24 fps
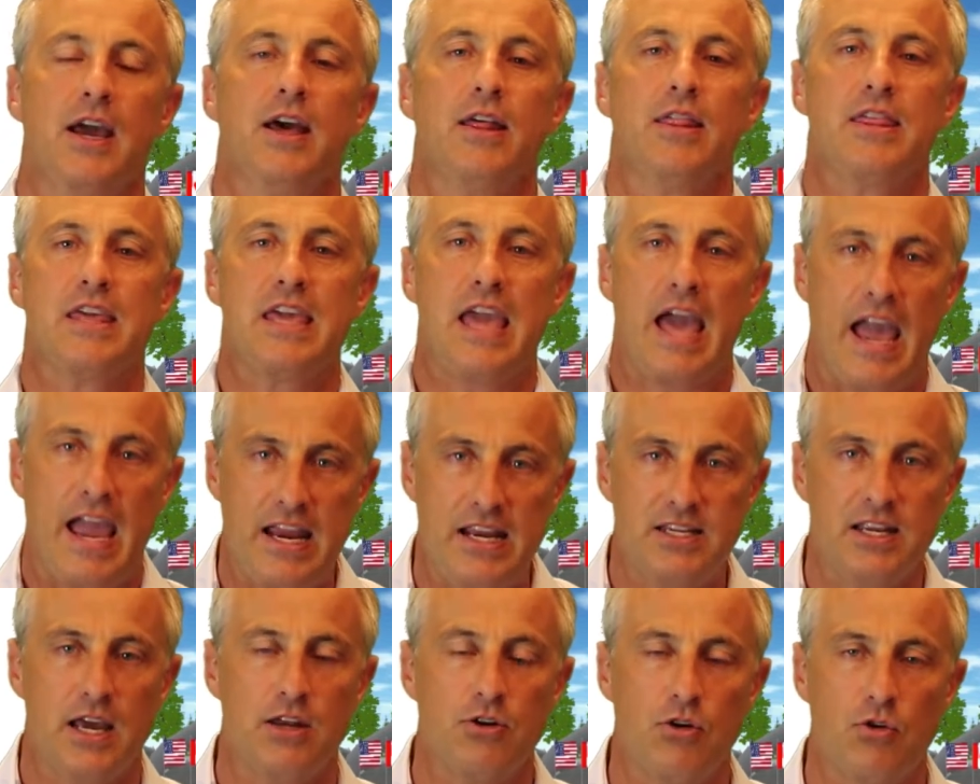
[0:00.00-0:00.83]
The
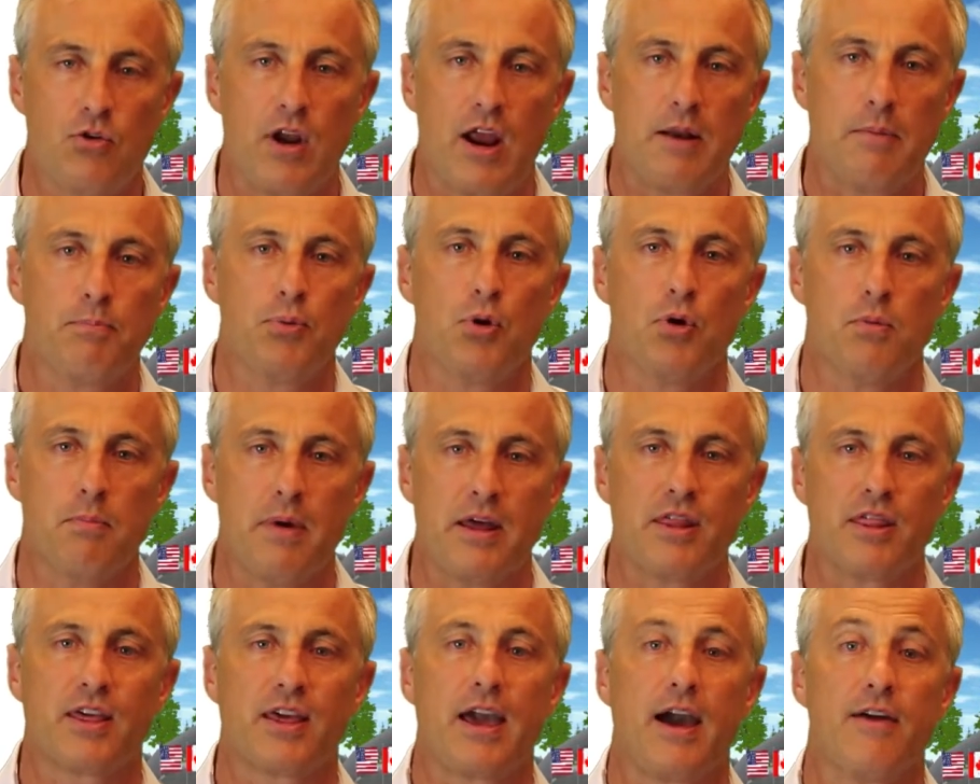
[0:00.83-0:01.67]
800 Rand per
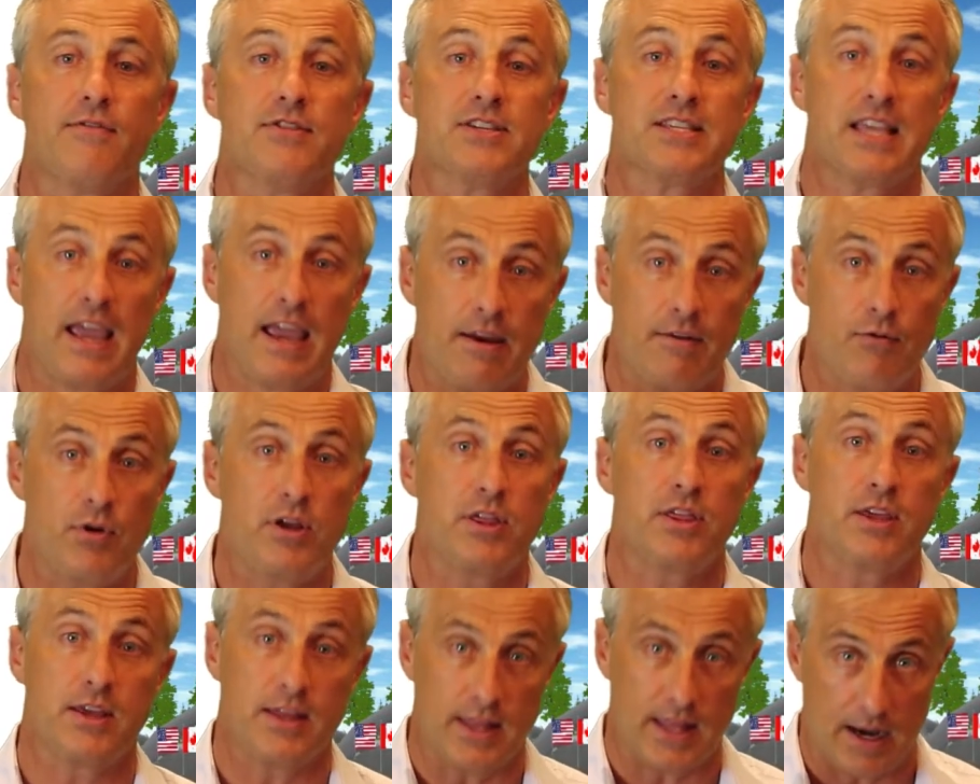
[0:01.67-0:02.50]
month covers
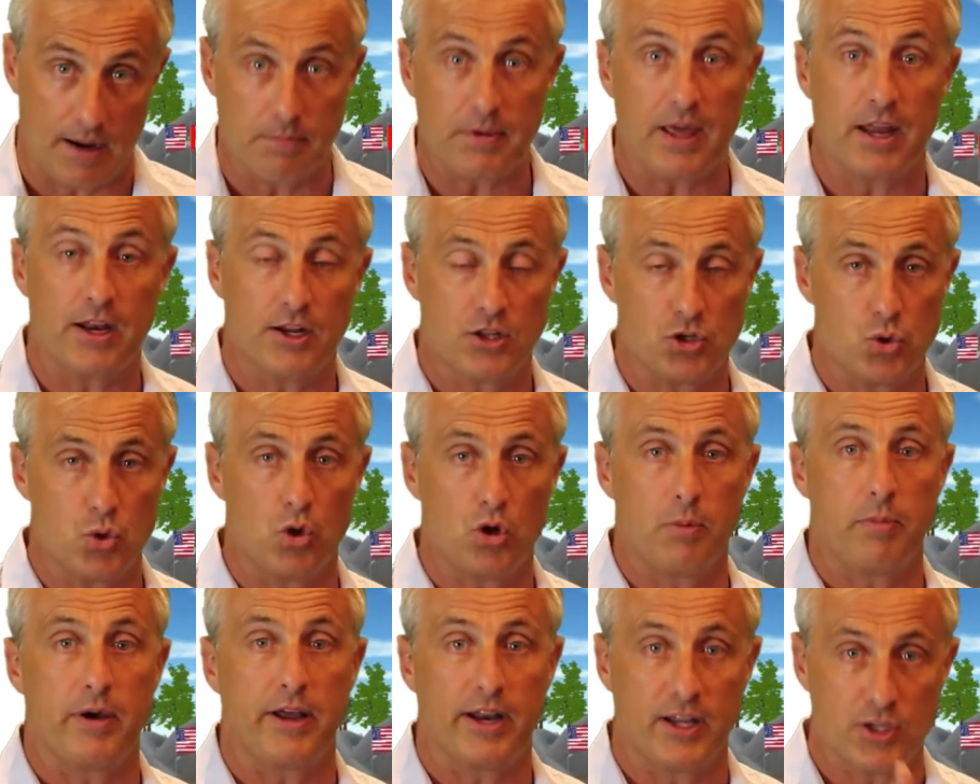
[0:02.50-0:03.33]
everything that I'm going to talk
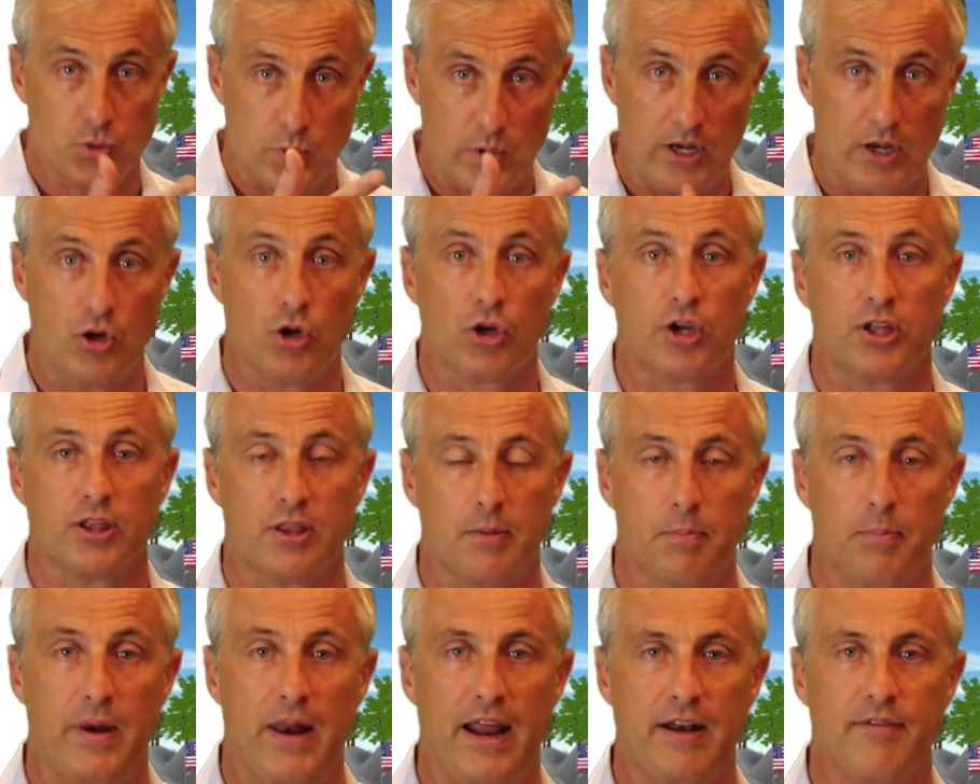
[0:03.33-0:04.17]
about as we look at the
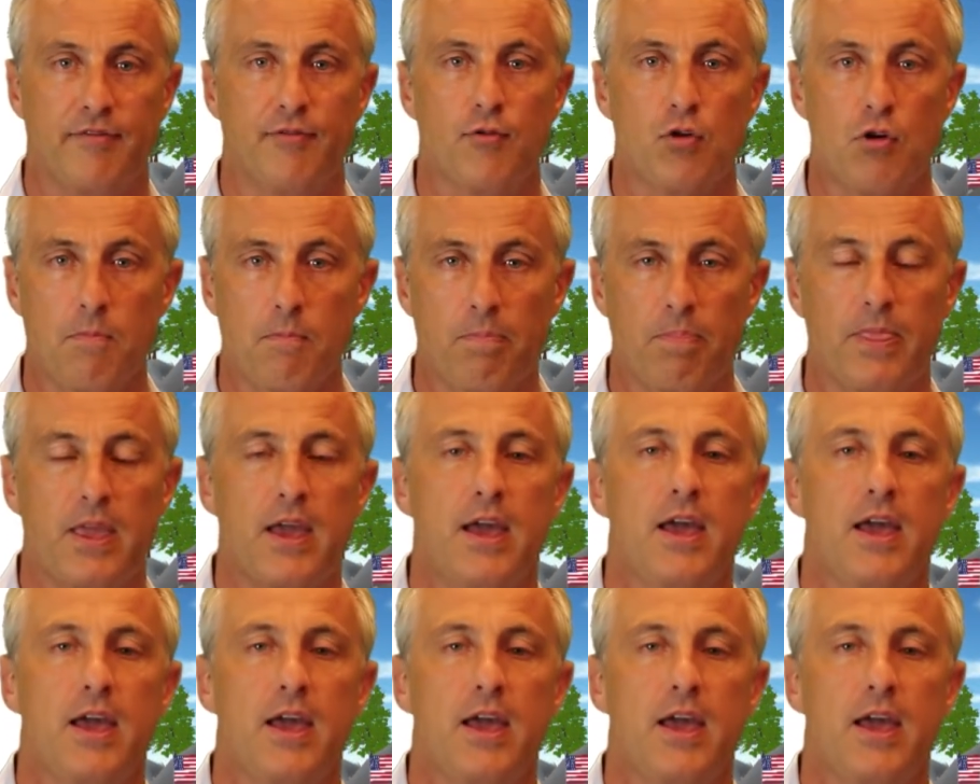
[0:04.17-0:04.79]
platform.